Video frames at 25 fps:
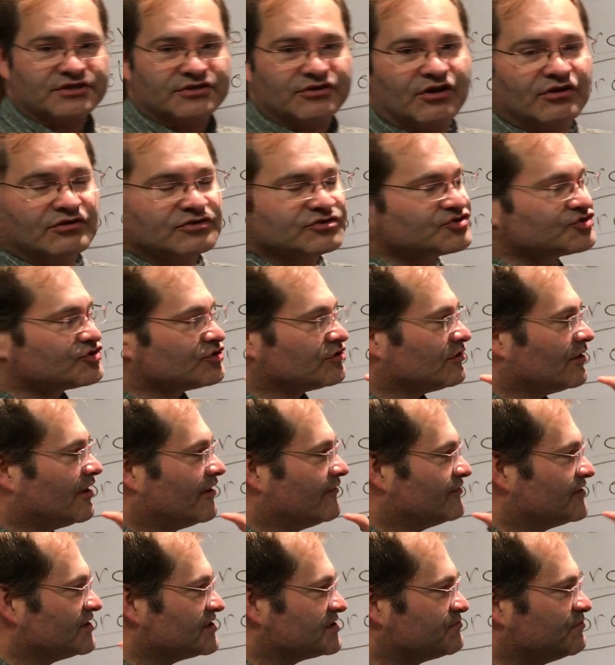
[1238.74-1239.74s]
the culture
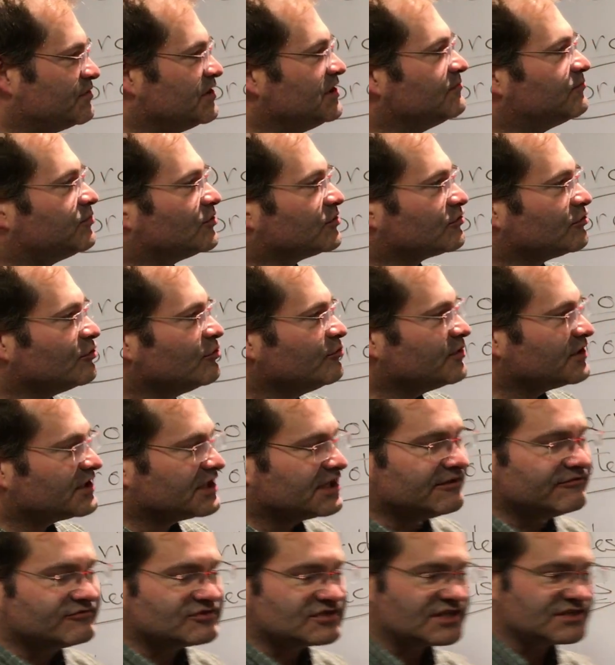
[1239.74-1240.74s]
of this people group. It
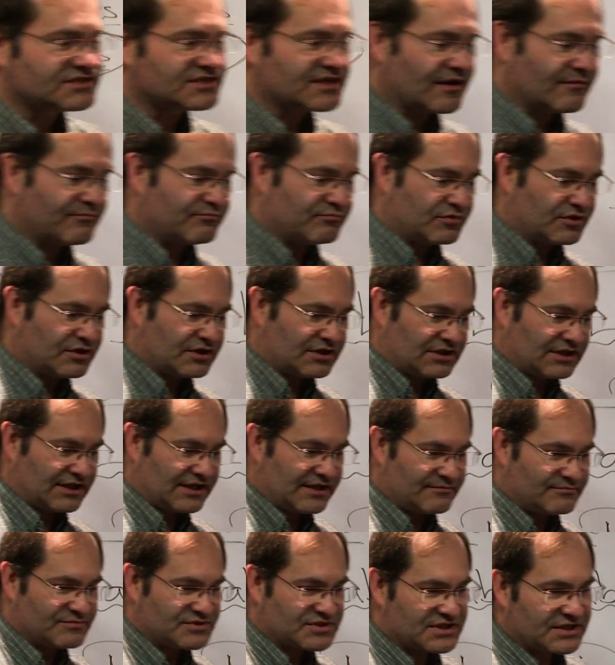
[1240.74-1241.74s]
gives us a
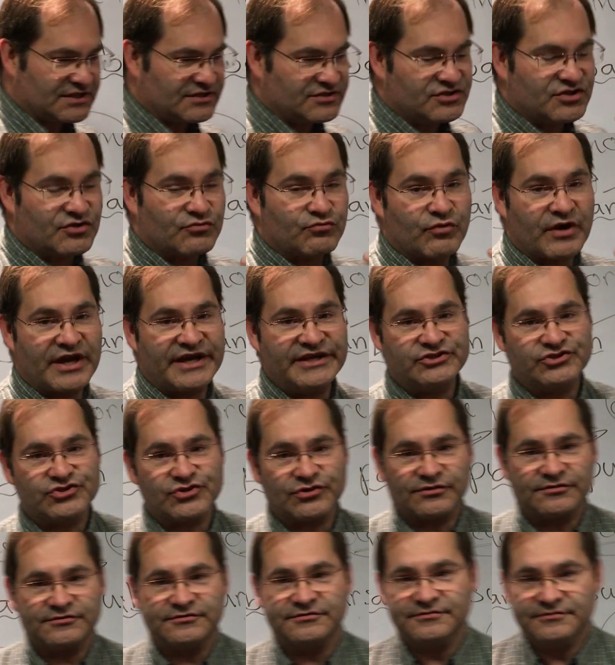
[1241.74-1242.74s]
glimpse into
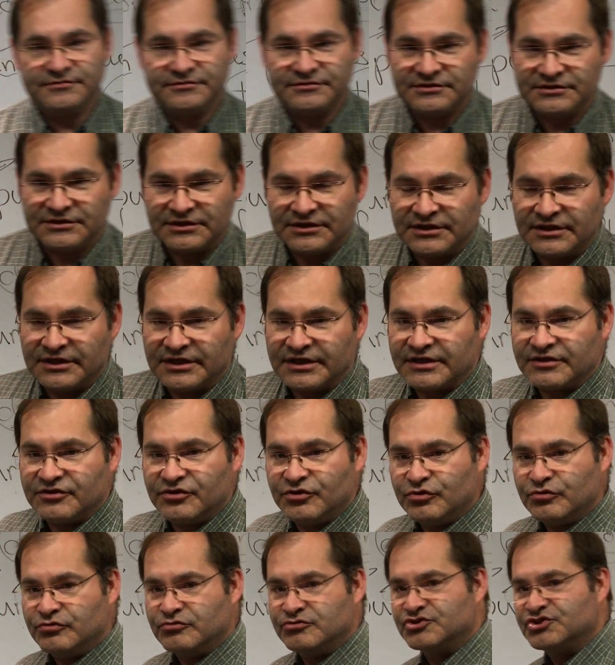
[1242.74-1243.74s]
Rachel and
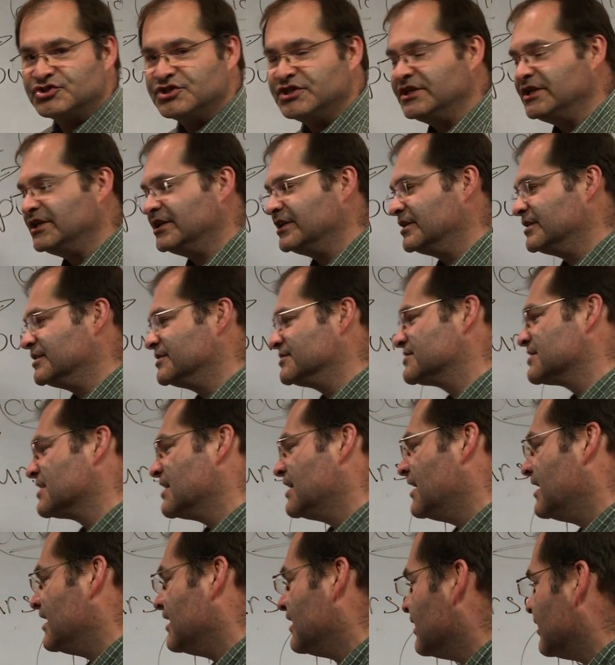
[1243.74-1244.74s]
who she is.
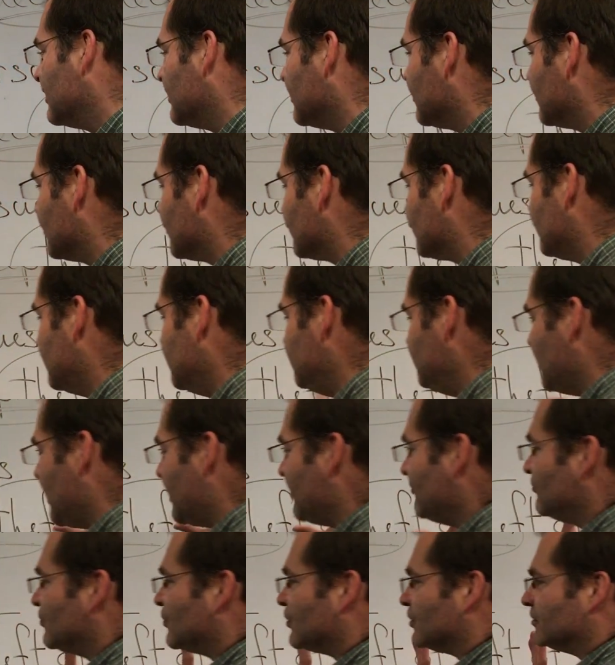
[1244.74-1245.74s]

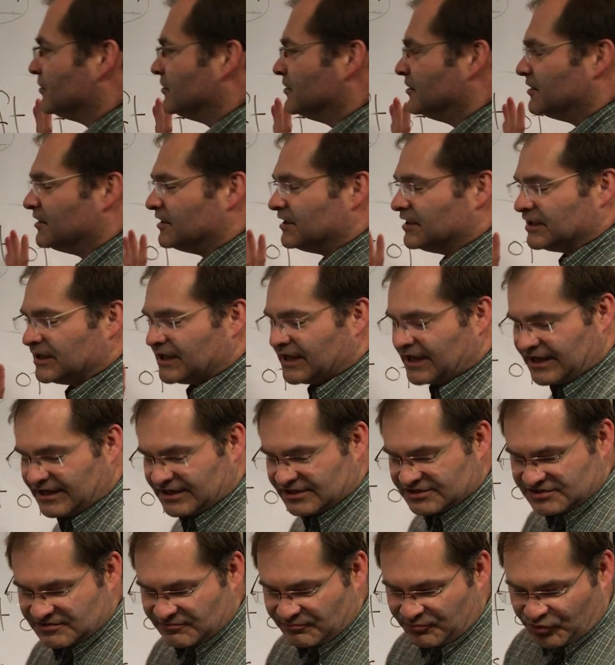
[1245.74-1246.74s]
Remember, and
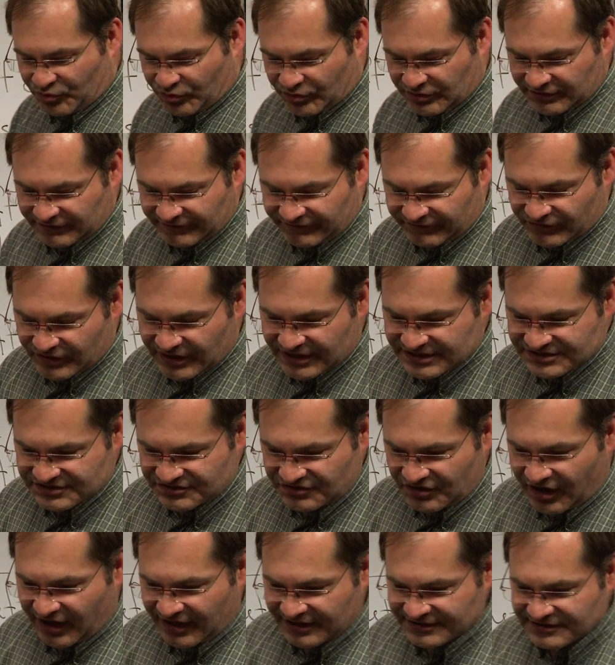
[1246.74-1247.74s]
it's important for us
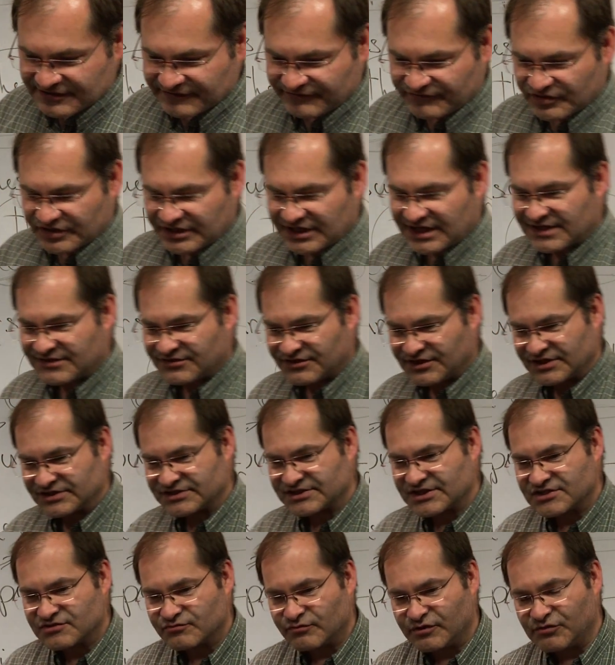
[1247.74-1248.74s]
not to forget
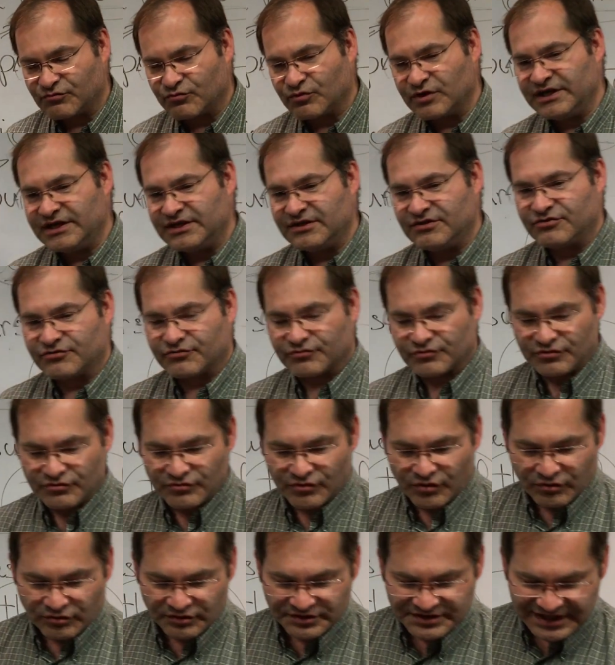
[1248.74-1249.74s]
this as we read
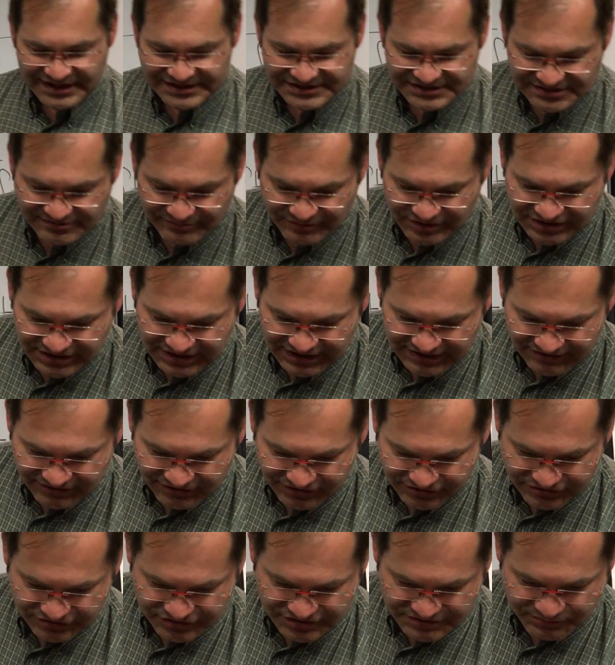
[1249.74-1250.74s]
through Old Testament
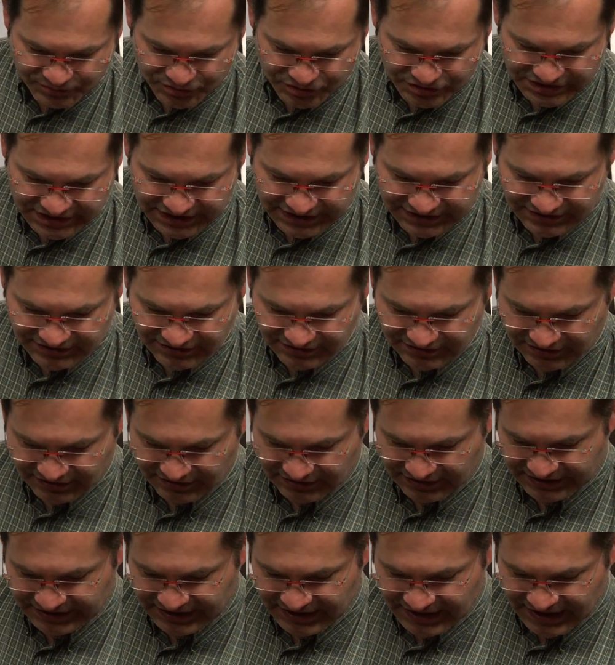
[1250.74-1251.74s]
characters,
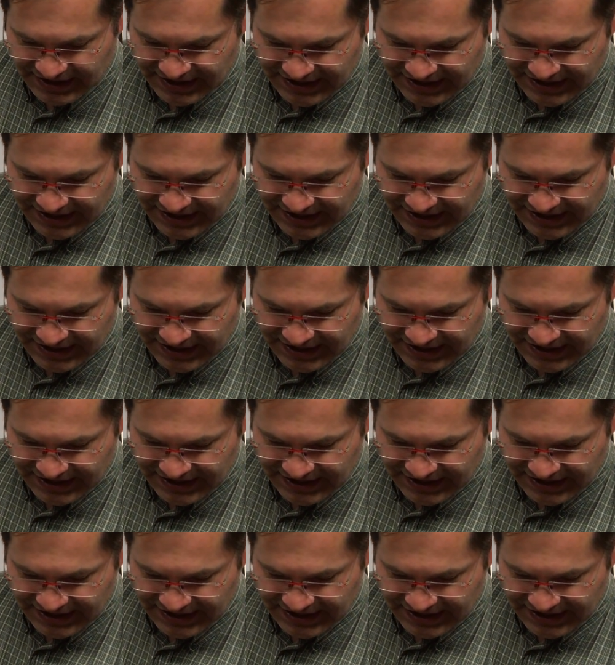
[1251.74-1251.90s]
particularly